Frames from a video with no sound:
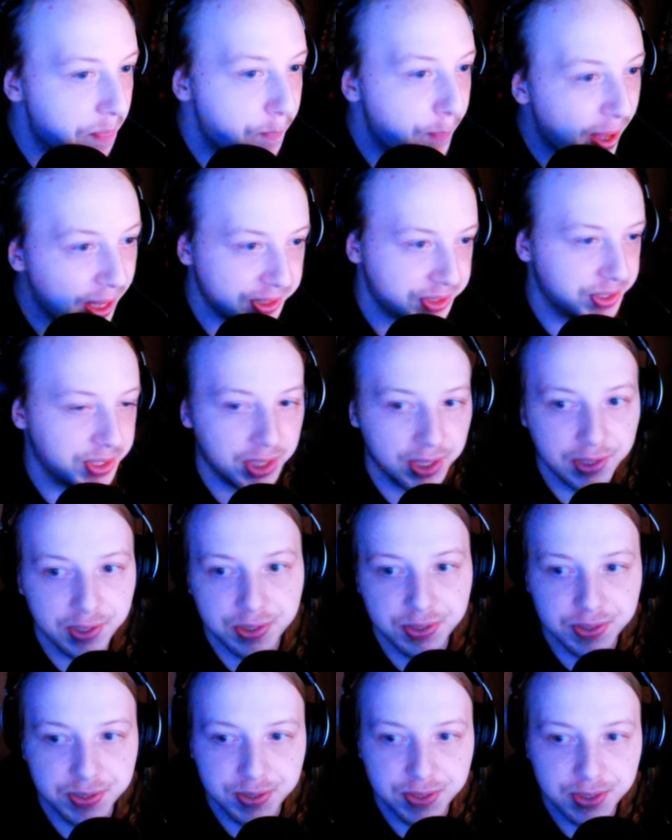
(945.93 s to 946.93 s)
best
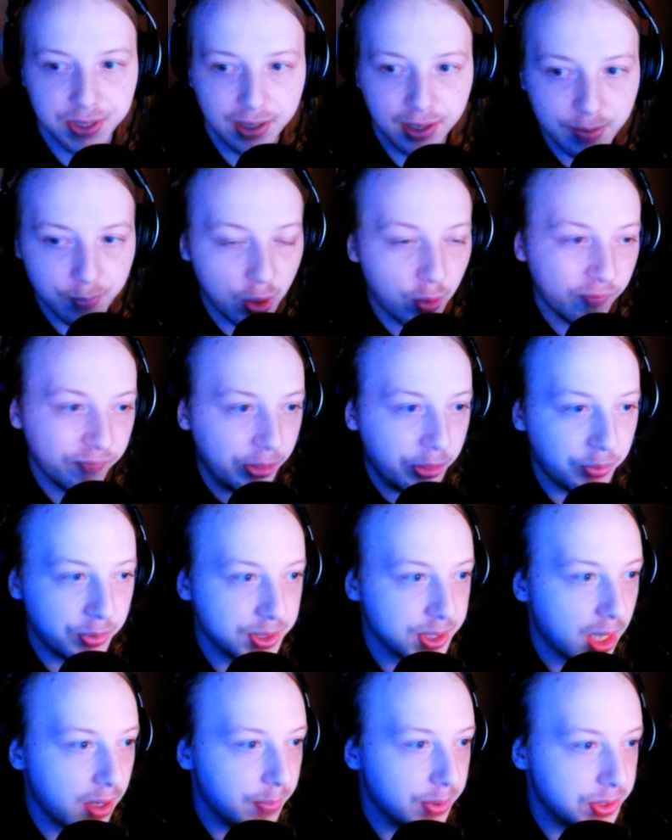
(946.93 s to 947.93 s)
guns in Modern Warfare 3
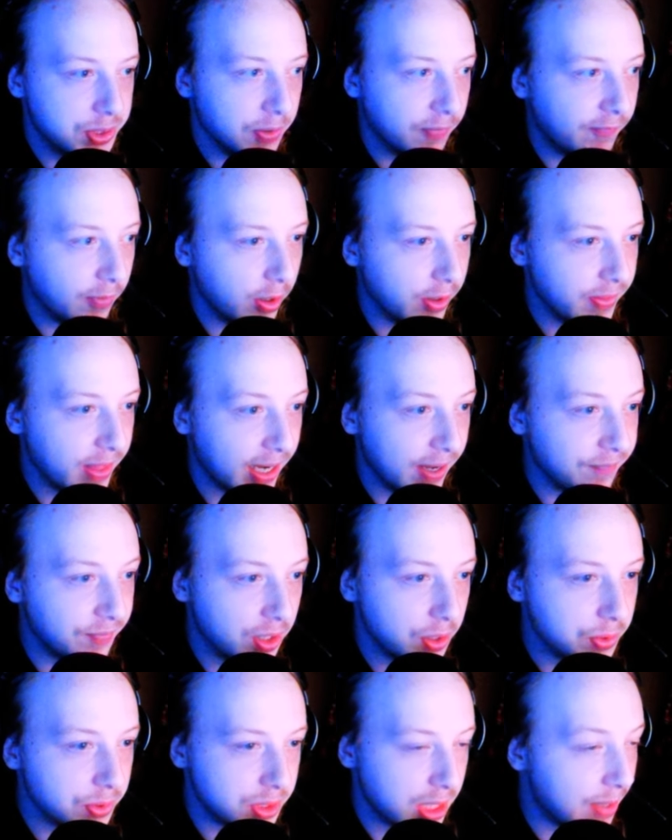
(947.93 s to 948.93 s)
Zombies so far that I've
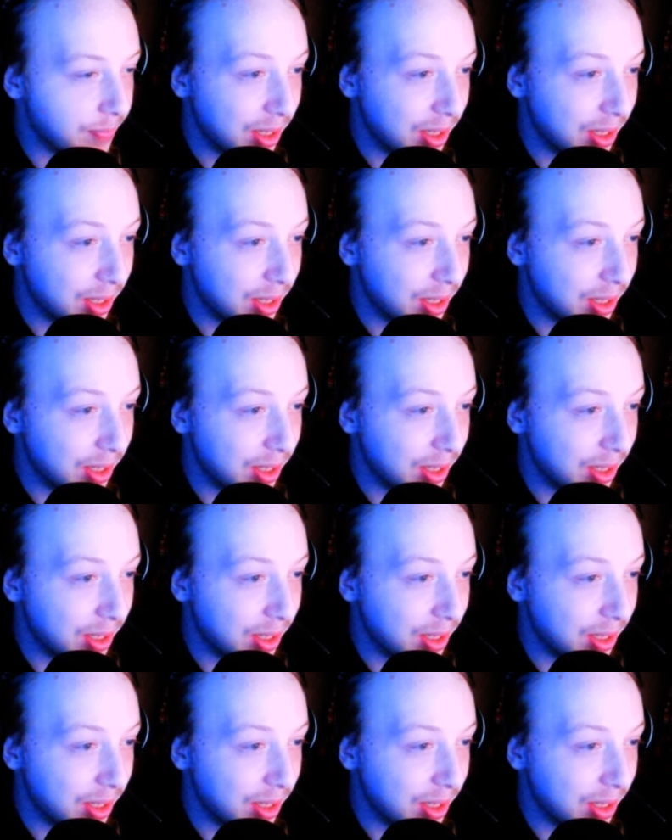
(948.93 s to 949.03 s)
used.